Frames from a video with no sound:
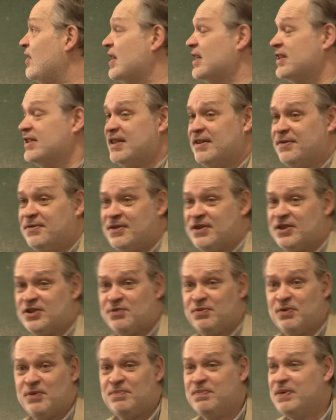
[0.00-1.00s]
only
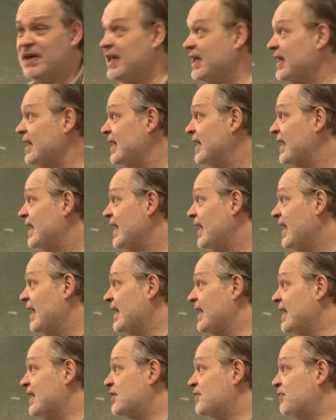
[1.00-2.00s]
difference would be
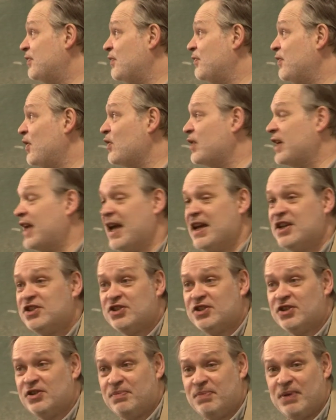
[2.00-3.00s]
English for
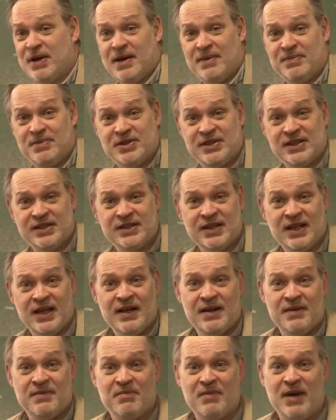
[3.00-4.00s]
vocational purposes
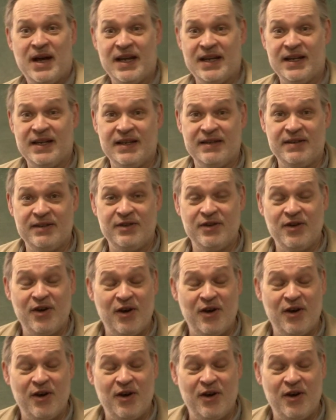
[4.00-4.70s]
might